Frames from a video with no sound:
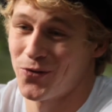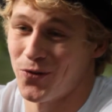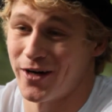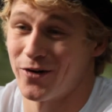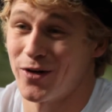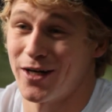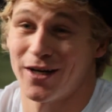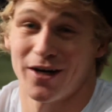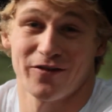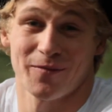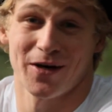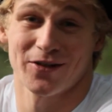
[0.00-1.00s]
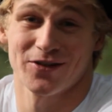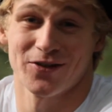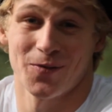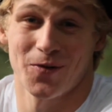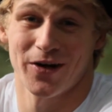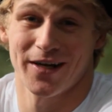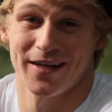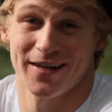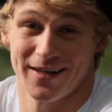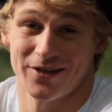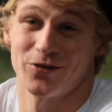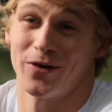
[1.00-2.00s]
what I really love about snowboarding
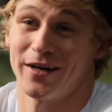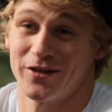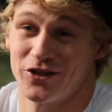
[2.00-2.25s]
and try to